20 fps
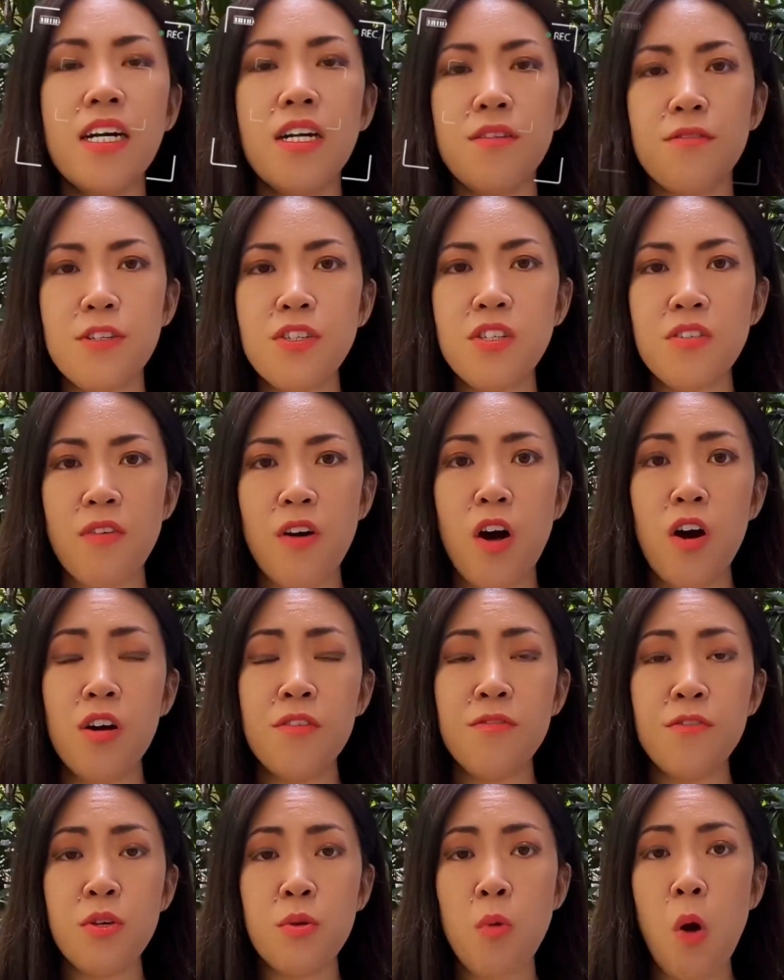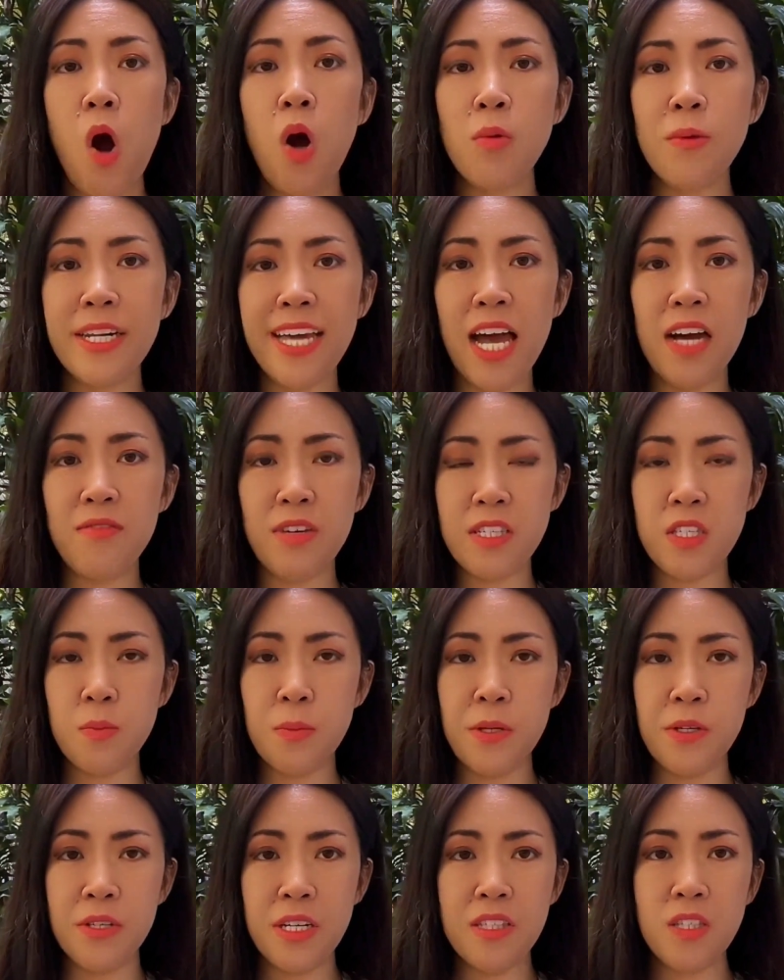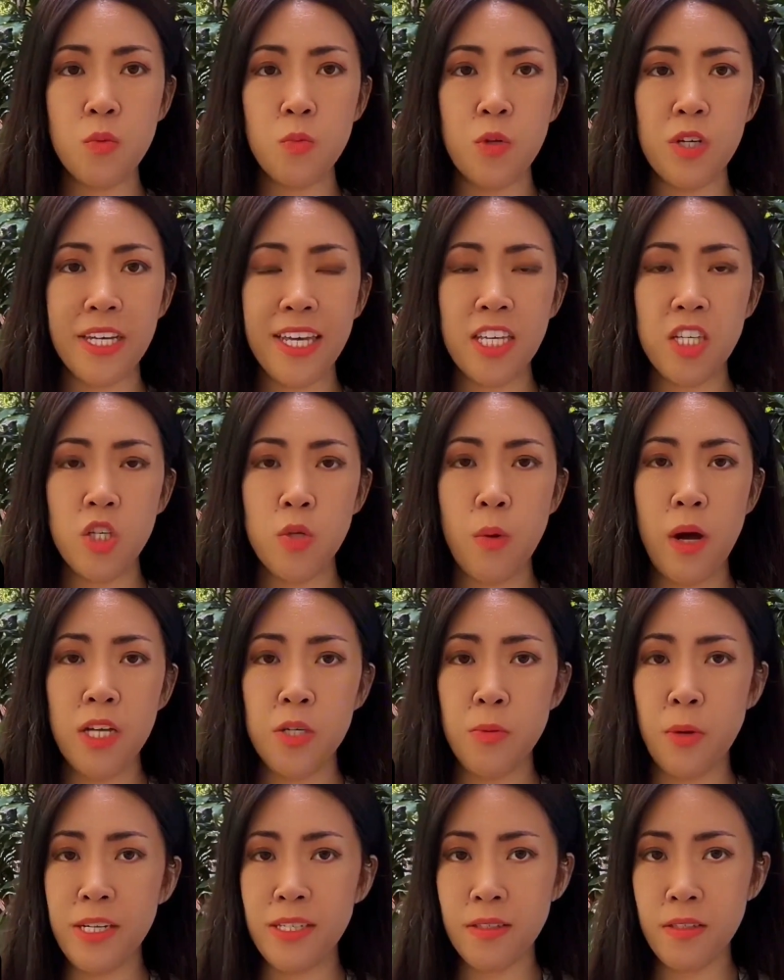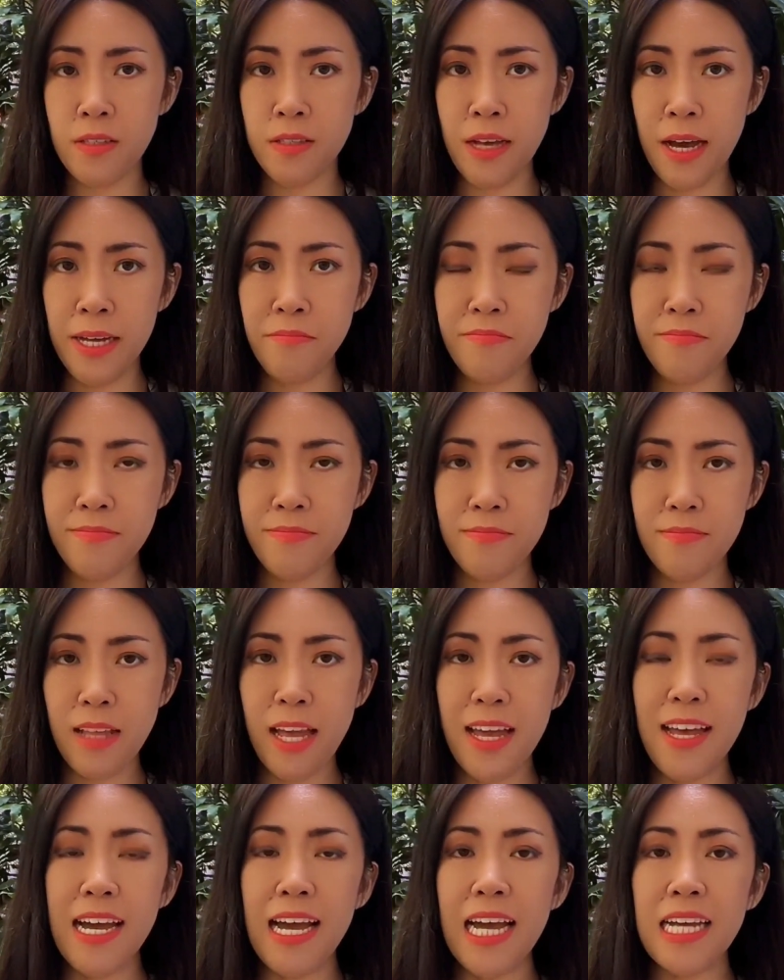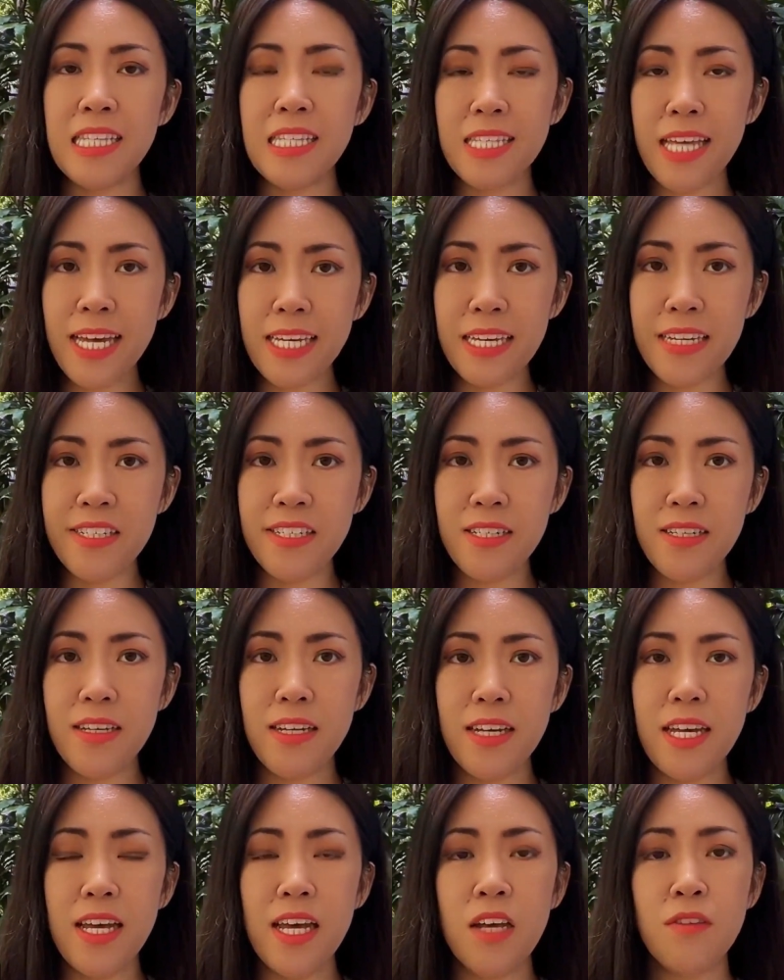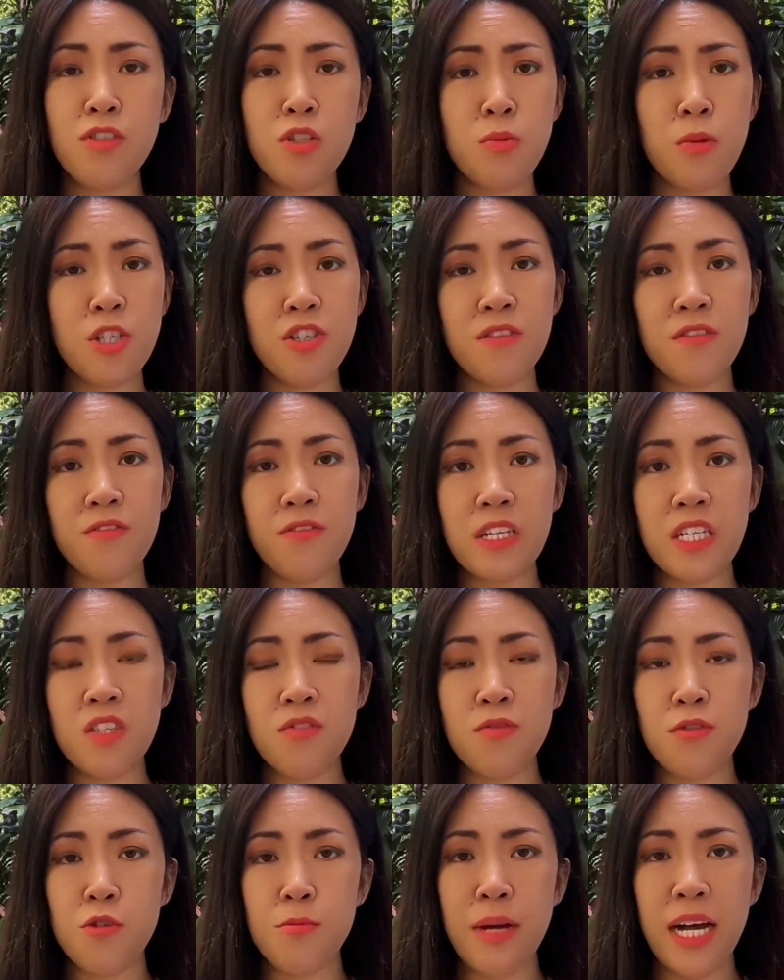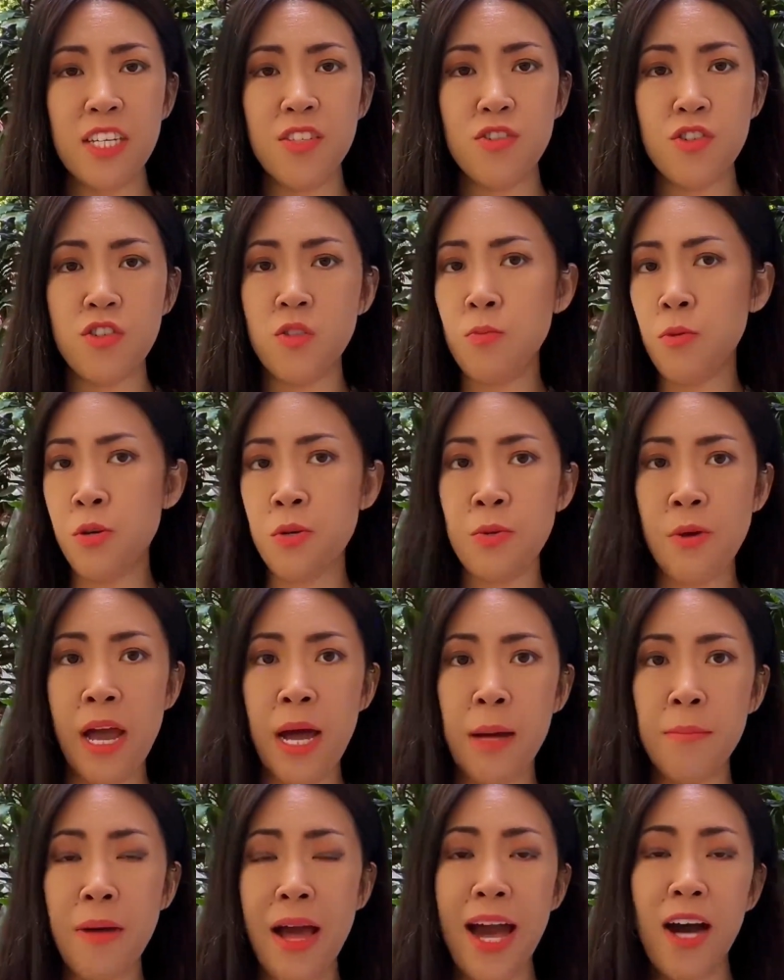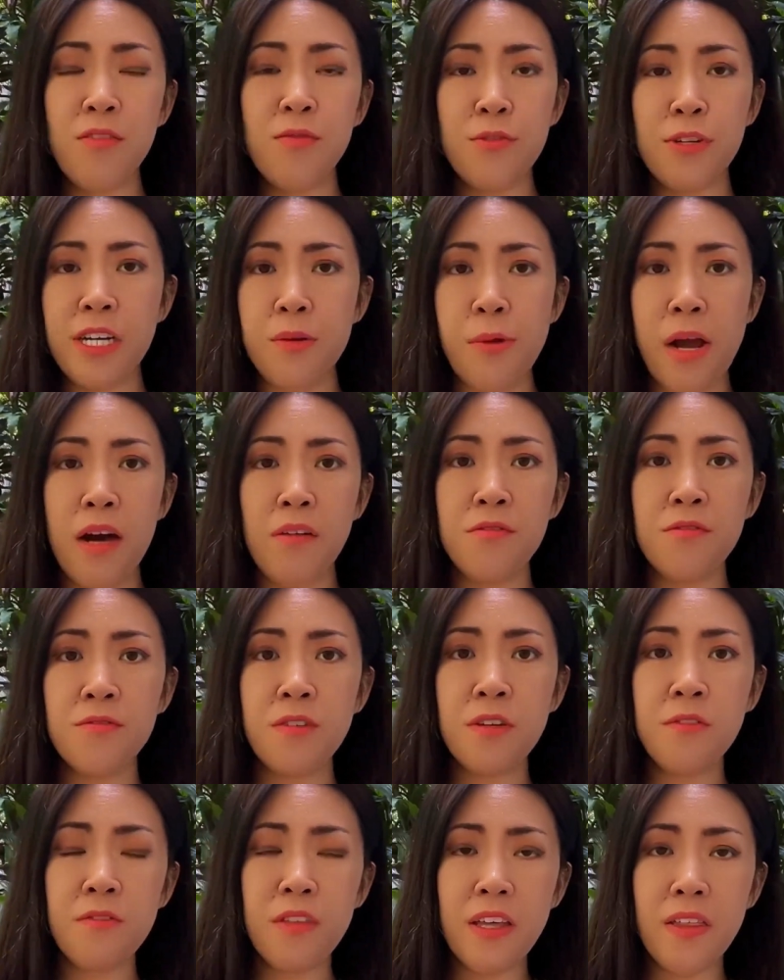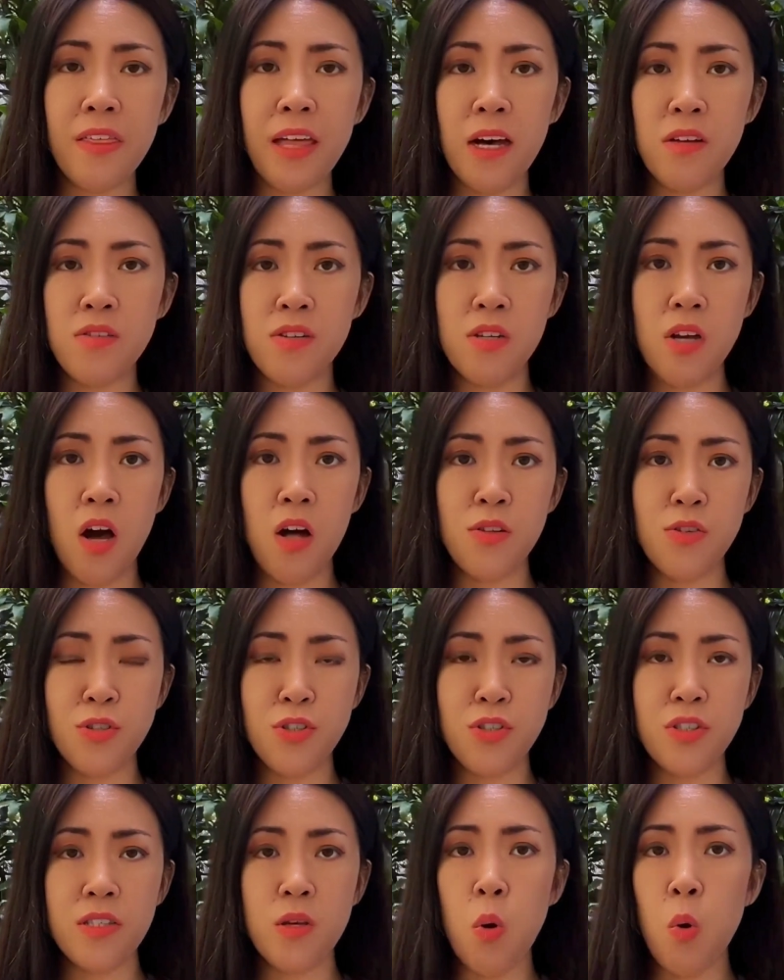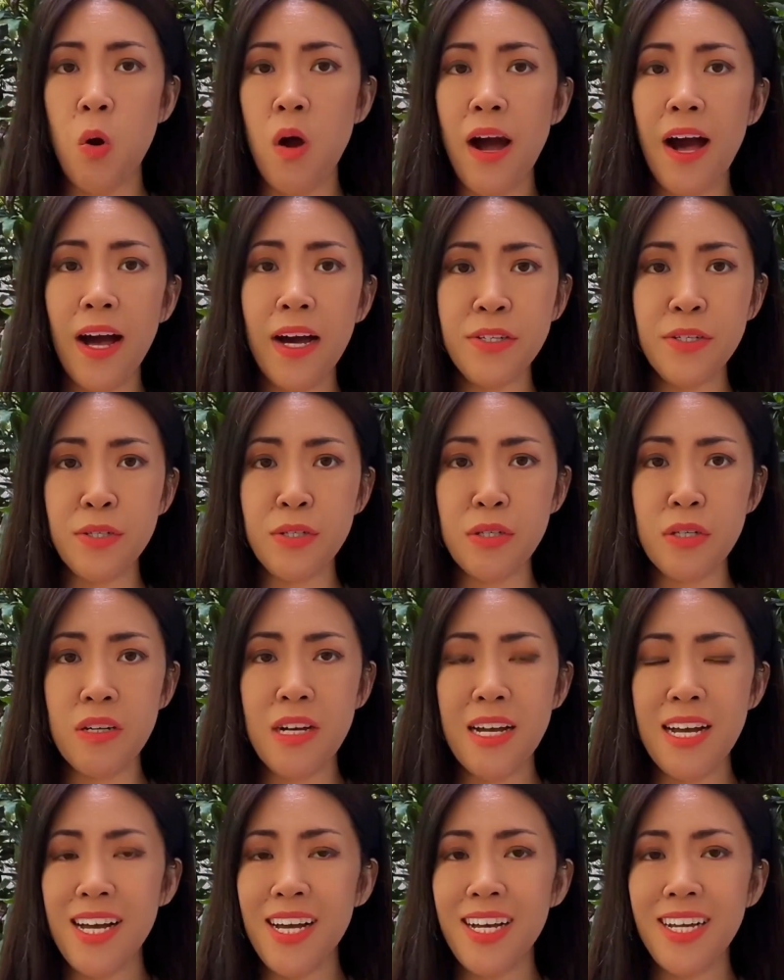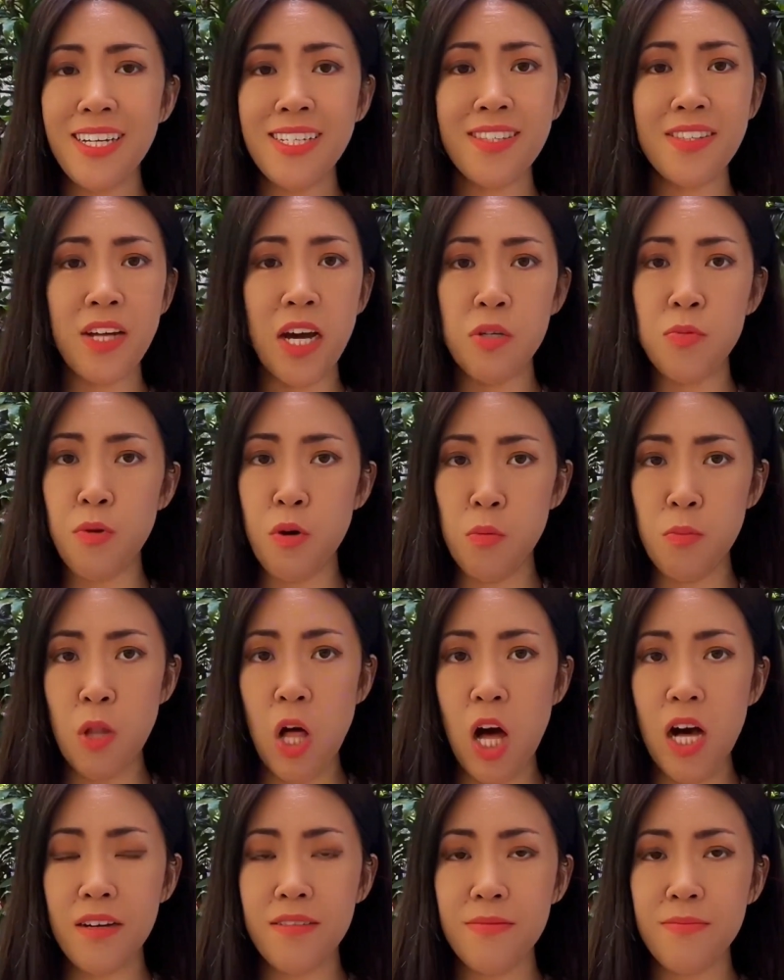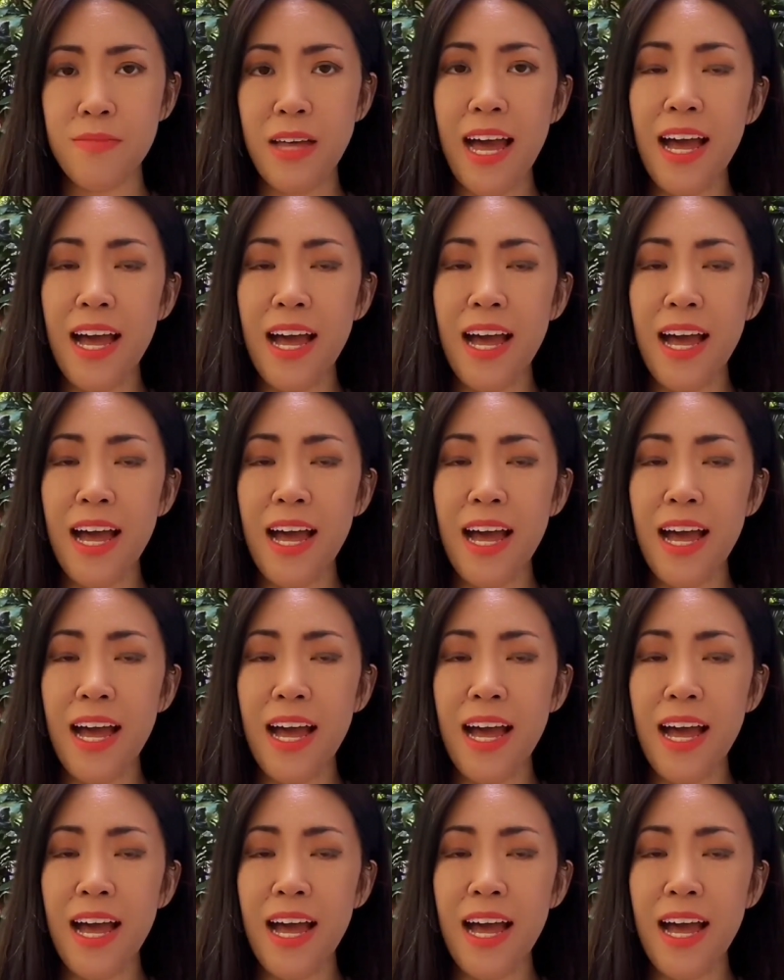First of all, if you already have experience working in UI UX design, and second, if tuition fees for a master's program hovering around $50,000 or higher is not a roadblock.